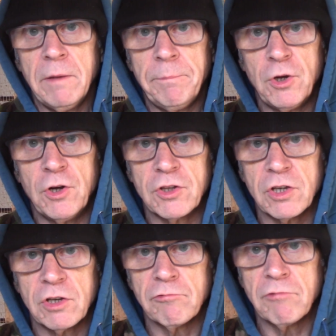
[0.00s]
but
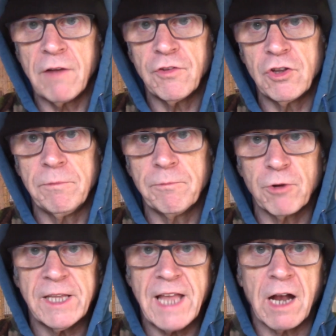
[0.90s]
rather than
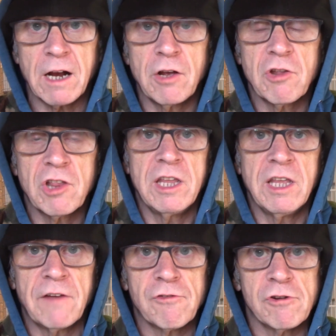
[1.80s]
breed that closely
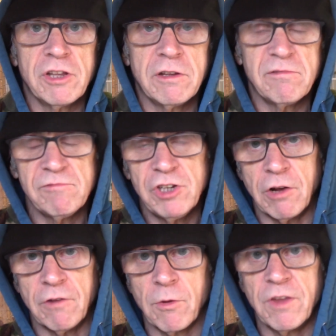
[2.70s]
together, you
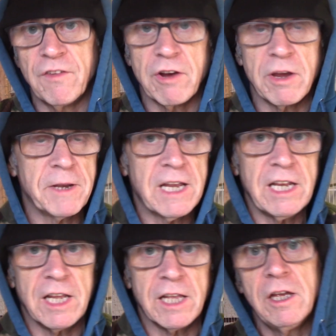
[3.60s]
know, from the very
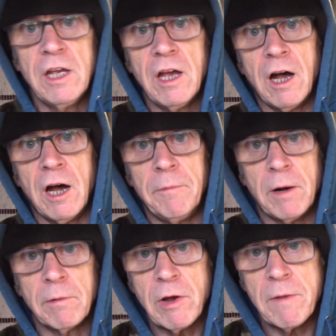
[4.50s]
beginning,
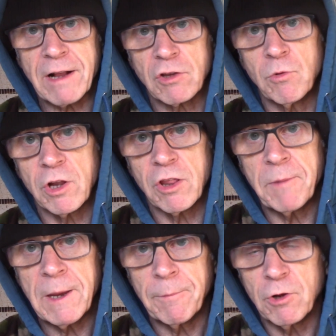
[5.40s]
I'm going back to one of the
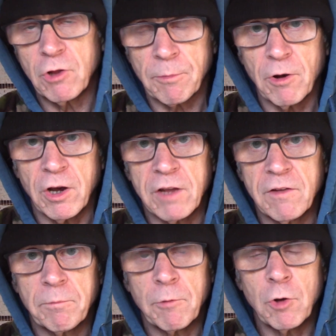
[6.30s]
people who supplied
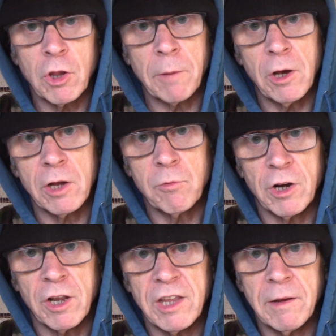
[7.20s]

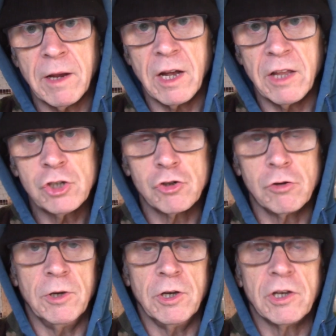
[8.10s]
one of the initial
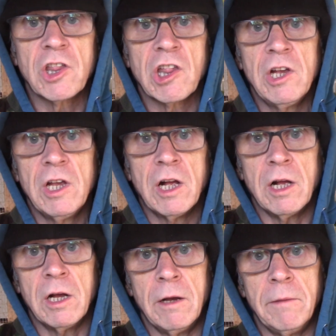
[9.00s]
birds,
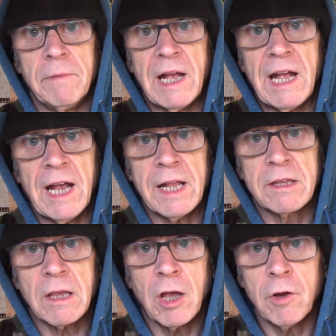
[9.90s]

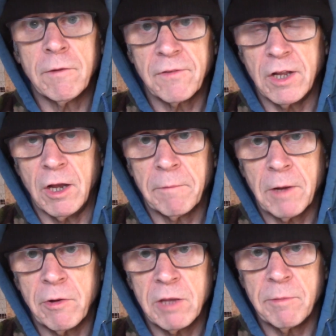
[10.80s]
and hopefully I'm
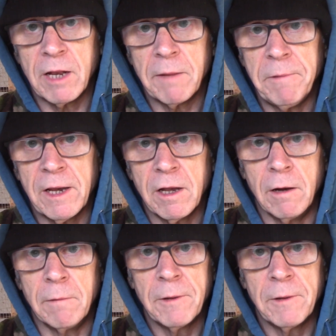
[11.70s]
going to be able to pick up